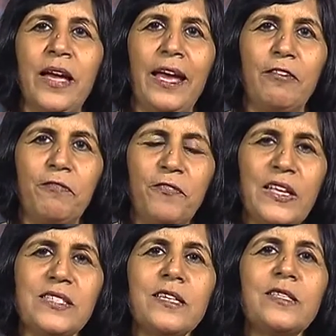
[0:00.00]
And
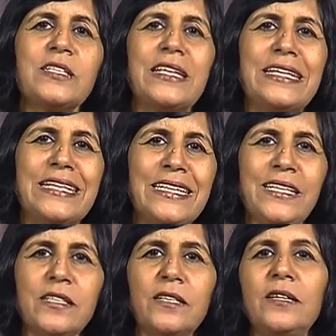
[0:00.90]
facing this
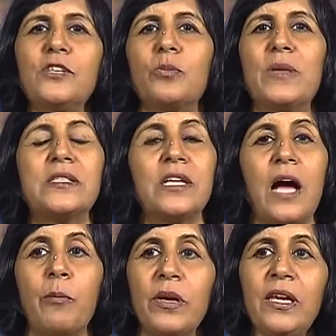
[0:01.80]
increasingly domestic
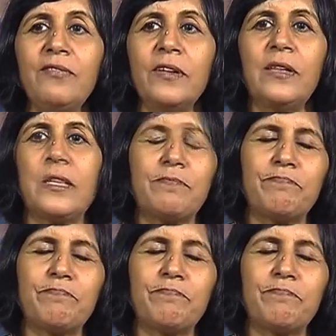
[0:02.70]
upheaval,